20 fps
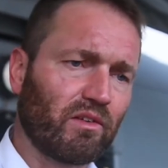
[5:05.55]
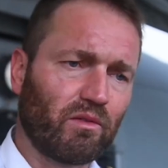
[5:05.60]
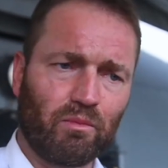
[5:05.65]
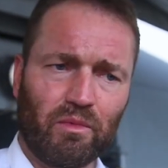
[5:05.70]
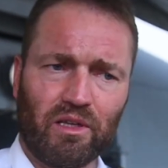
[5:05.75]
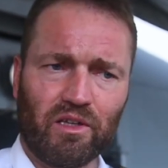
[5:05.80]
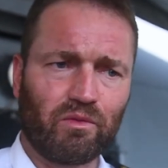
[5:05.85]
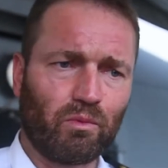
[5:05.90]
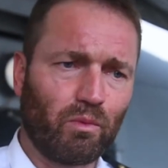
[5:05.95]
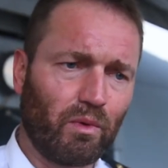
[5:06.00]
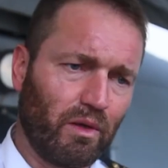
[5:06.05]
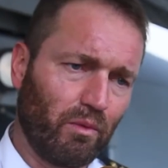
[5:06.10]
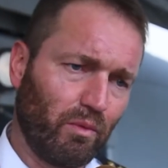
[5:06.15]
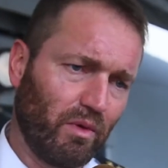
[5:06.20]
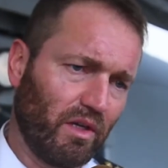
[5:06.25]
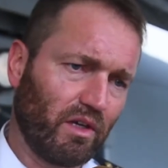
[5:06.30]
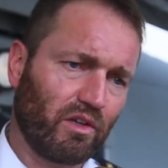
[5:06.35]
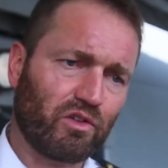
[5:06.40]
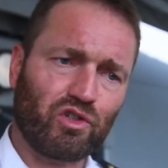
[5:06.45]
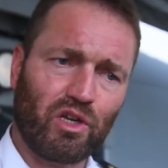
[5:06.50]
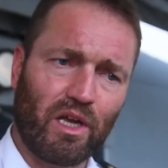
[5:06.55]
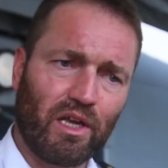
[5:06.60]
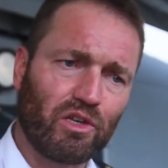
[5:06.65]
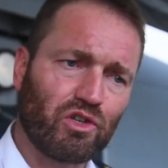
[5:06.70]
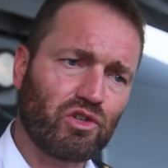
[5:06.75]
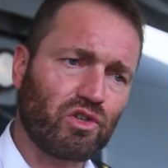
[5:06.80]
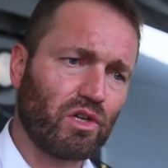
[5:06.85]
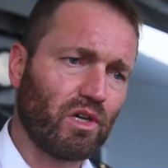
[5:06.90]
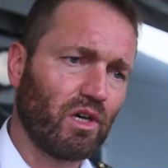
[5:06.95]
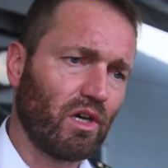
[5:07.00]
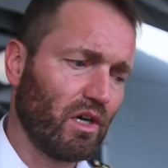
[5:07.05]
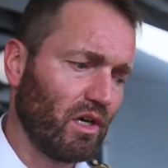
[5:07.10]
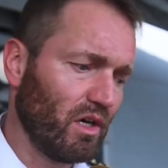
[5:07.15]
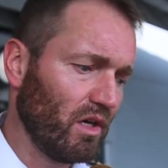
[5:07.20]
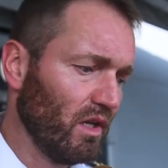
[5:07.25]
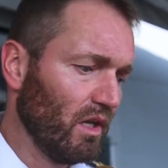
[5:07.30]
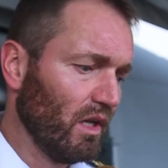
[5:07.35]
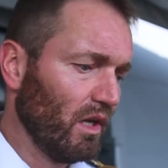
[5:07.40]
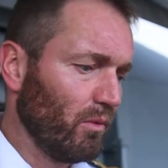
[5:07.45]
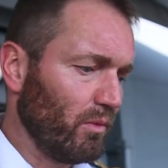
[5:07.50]
It means we exchange
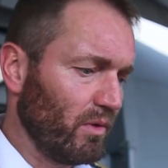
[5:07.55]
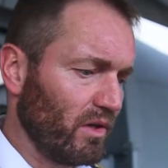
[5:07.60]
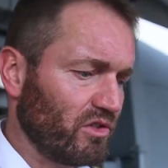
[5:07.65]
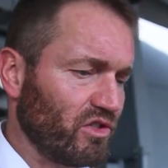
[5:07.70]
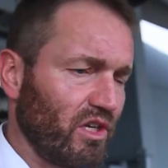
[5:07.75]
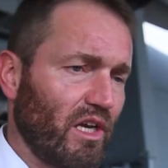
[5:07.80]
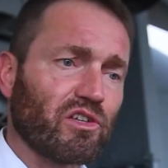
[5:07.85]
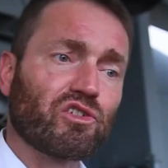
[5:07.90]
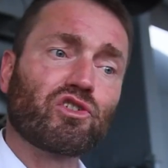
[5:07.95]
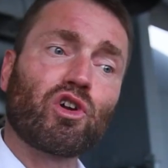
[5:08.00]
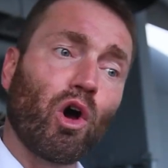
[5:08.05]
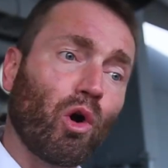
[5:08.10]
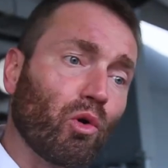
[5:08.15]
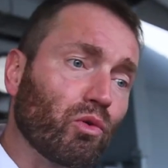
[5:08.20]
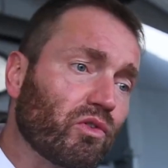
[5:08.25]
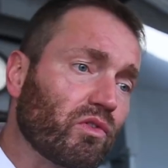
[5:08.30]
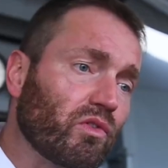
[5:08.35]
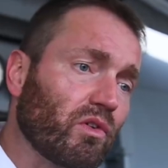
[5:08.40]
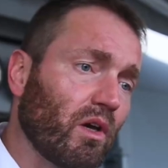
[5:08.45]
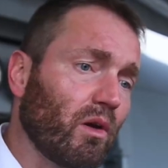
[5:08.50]
codes,